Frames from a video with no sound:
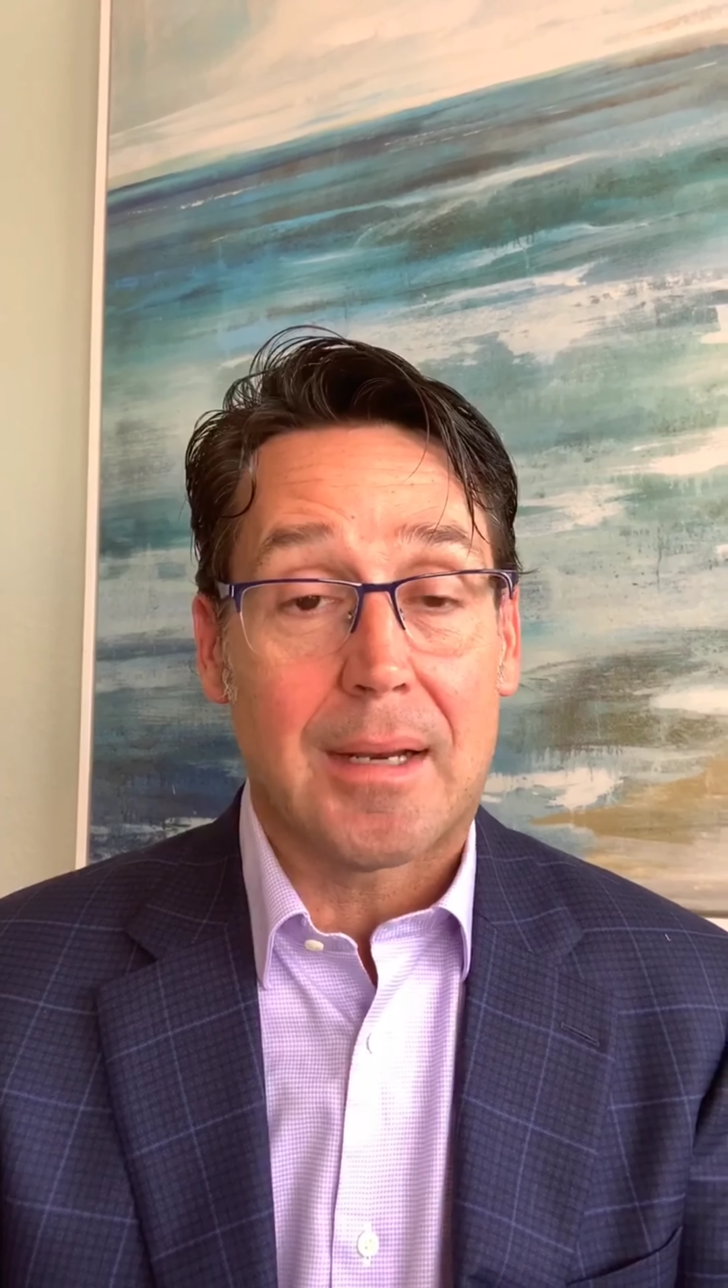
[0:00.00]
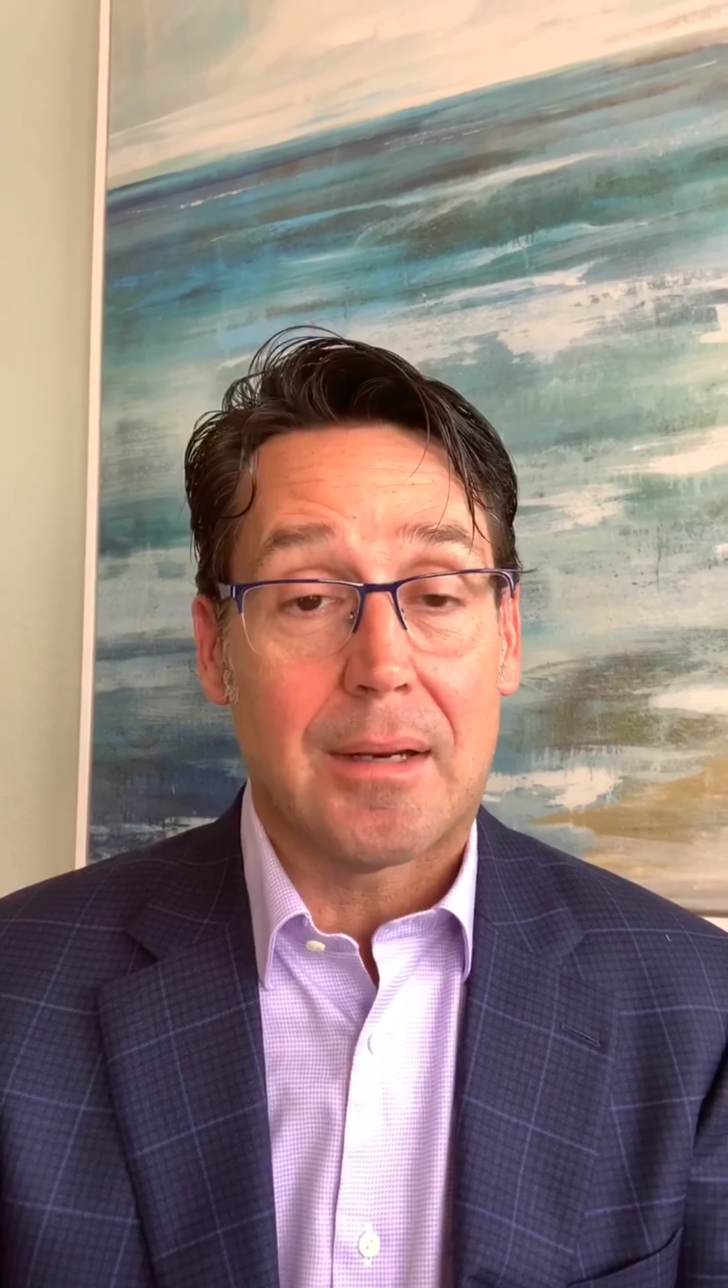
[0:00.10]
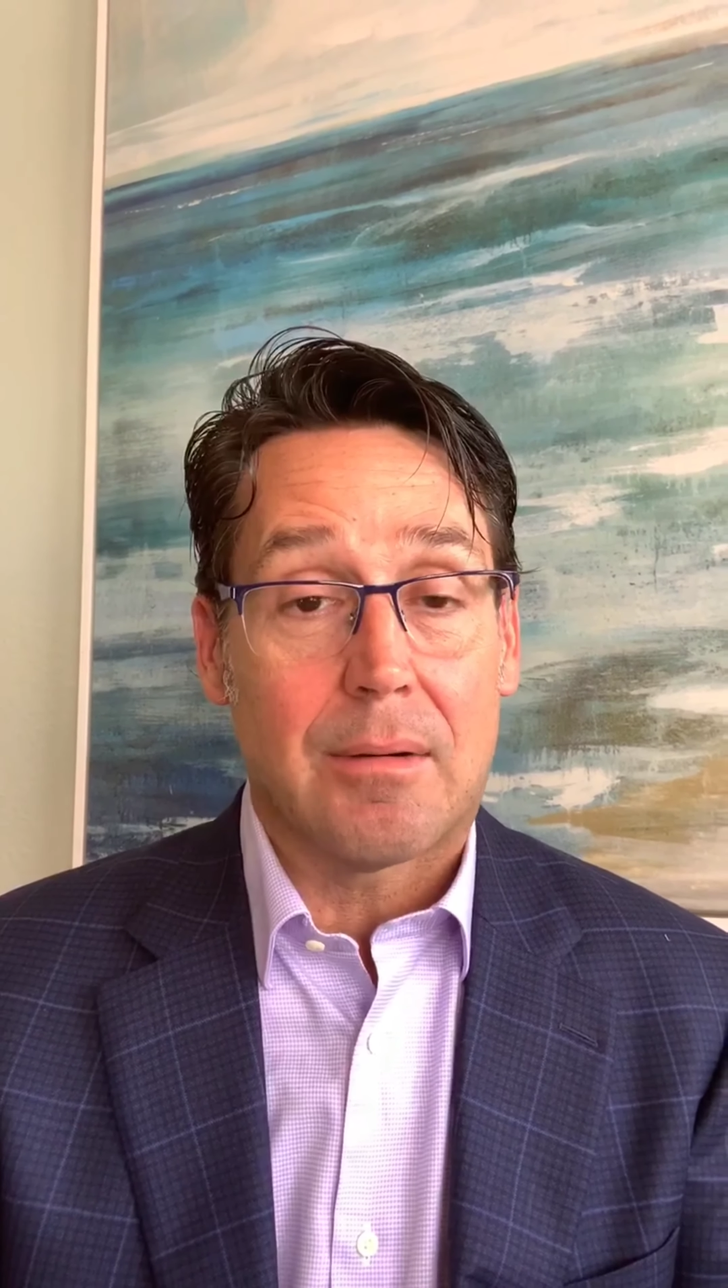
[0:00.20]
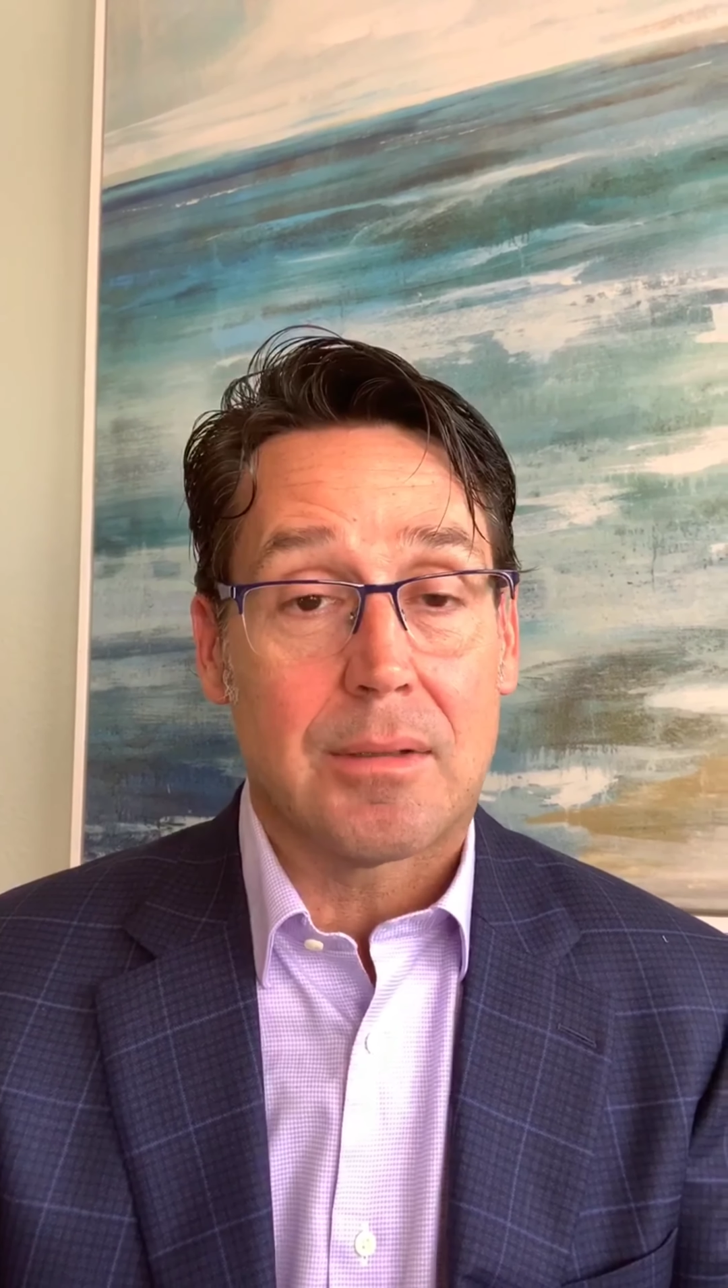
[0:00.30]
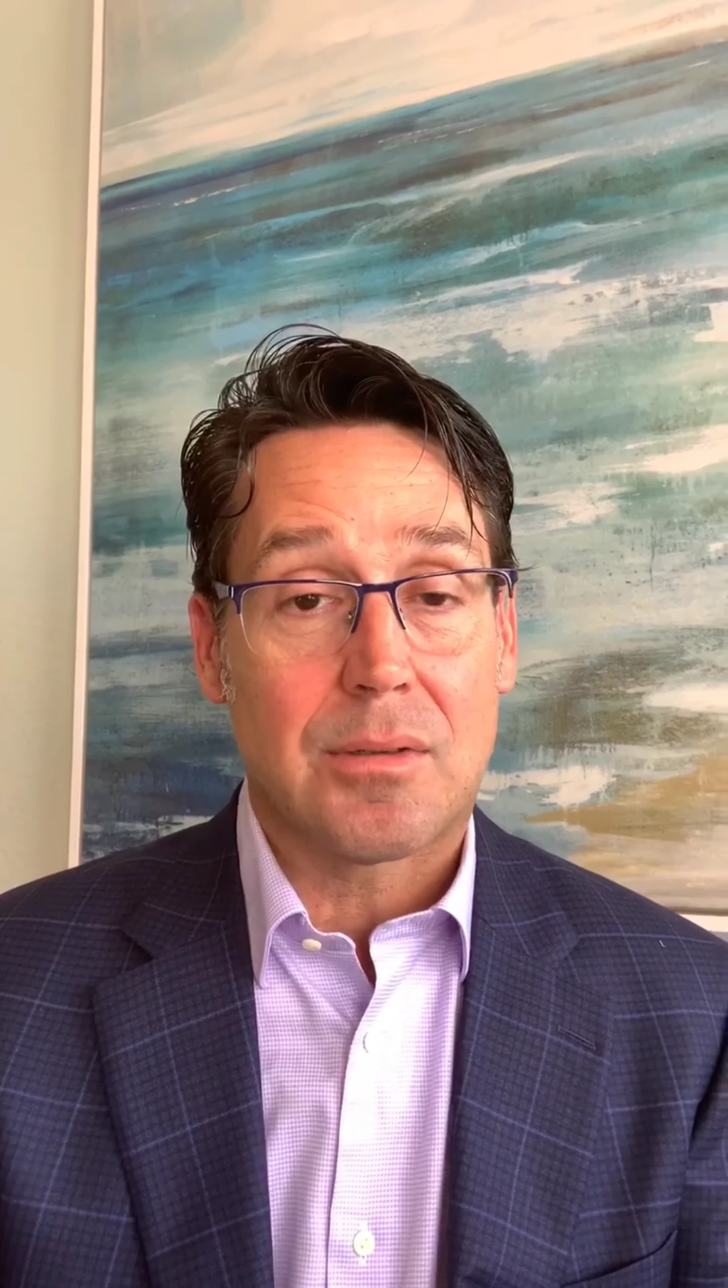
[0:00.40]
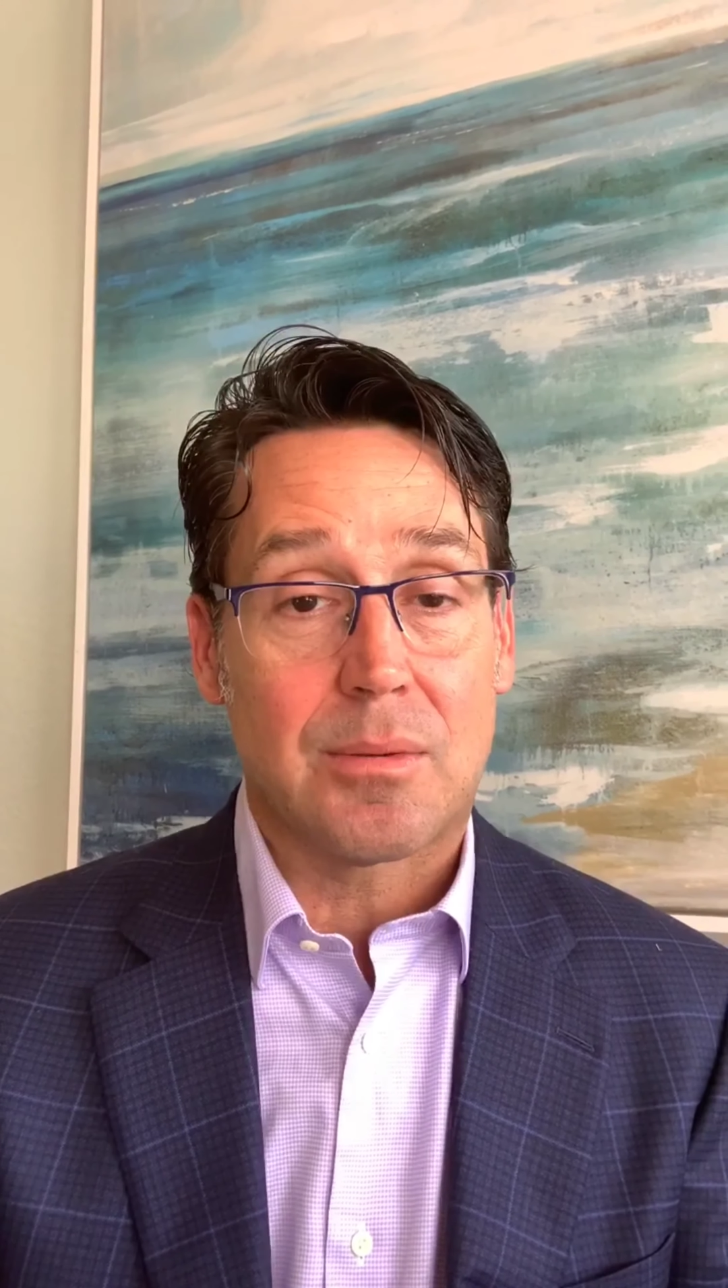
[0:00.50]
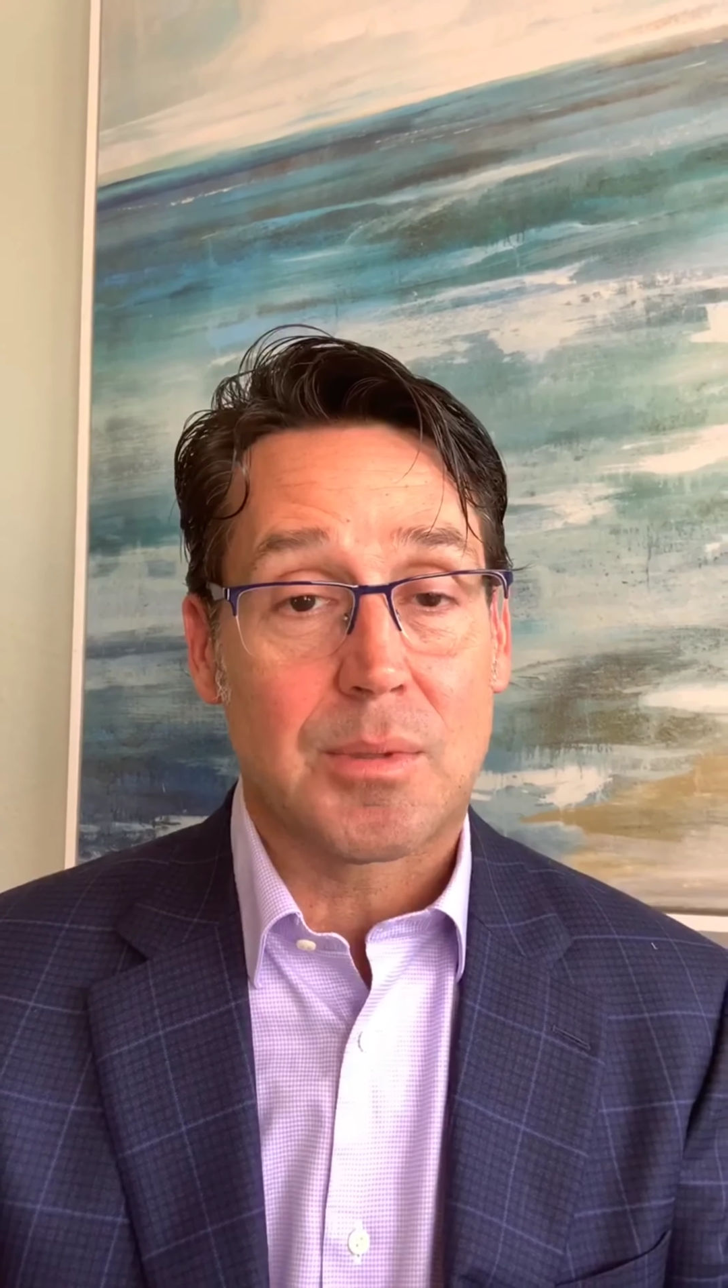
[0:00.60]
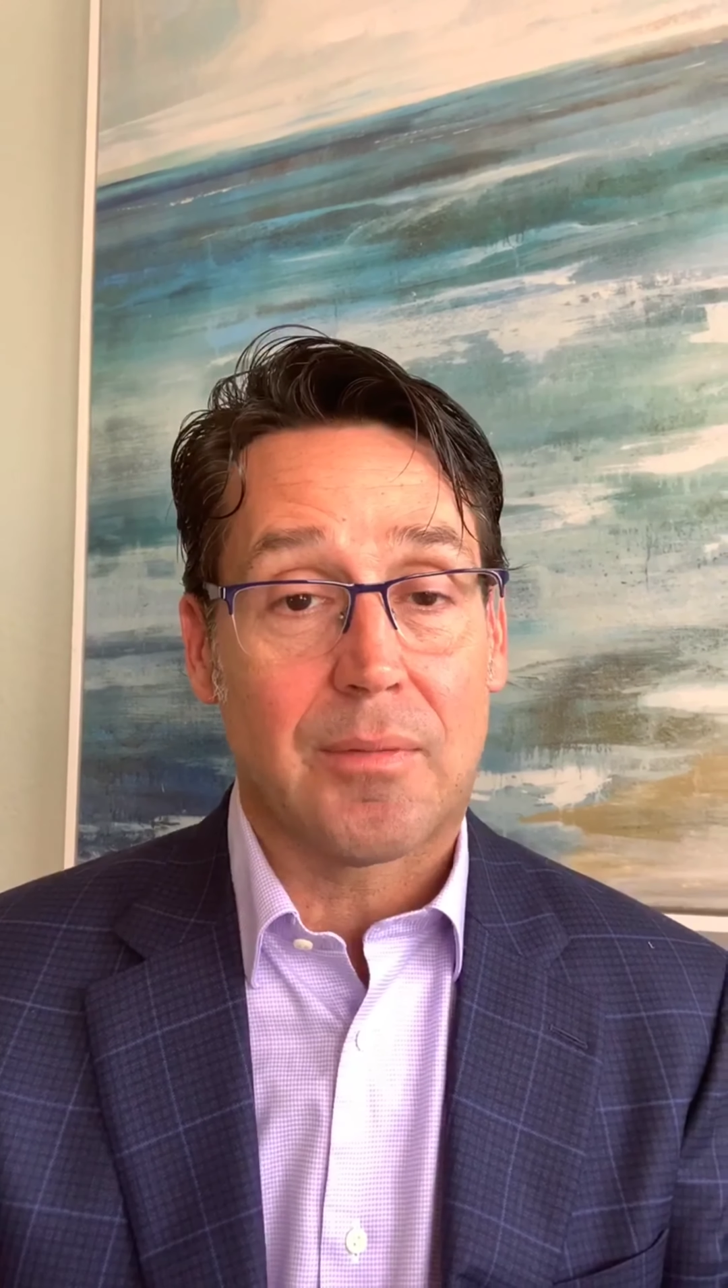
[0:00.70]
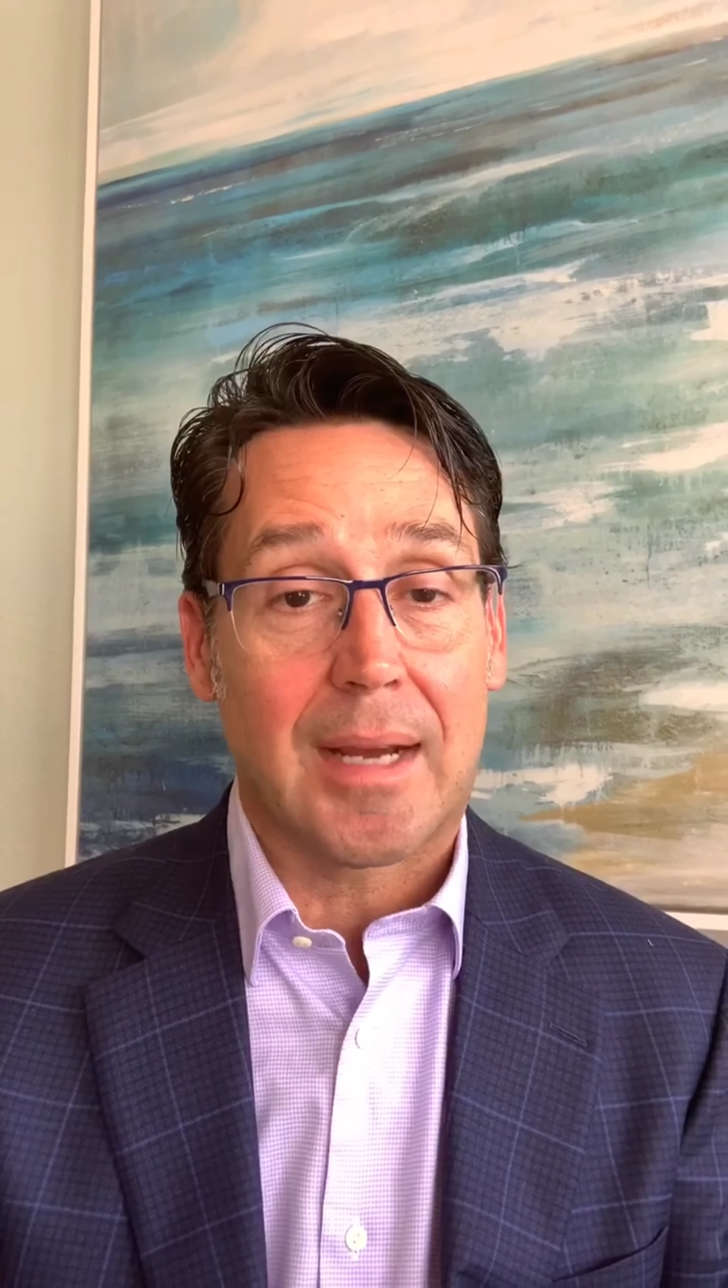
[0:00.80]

here in terms of